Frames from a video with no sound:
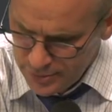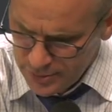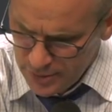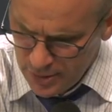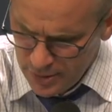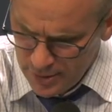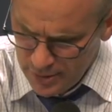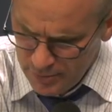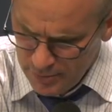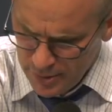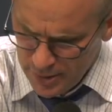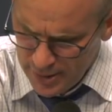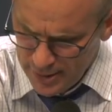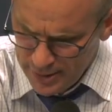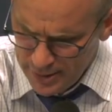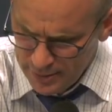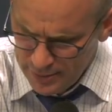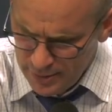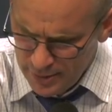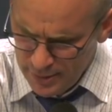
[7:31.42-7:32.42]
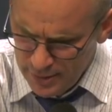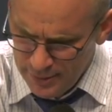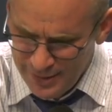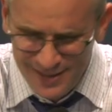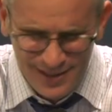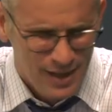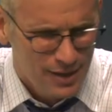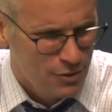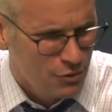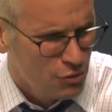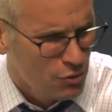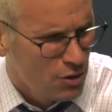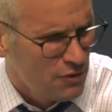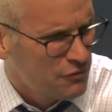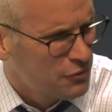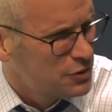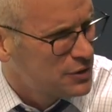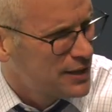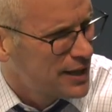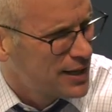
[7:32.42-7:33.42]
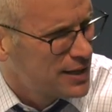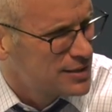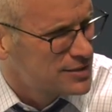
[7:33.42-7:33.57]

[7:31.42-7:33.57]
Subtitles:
I'm blanking right now. He let Crawford get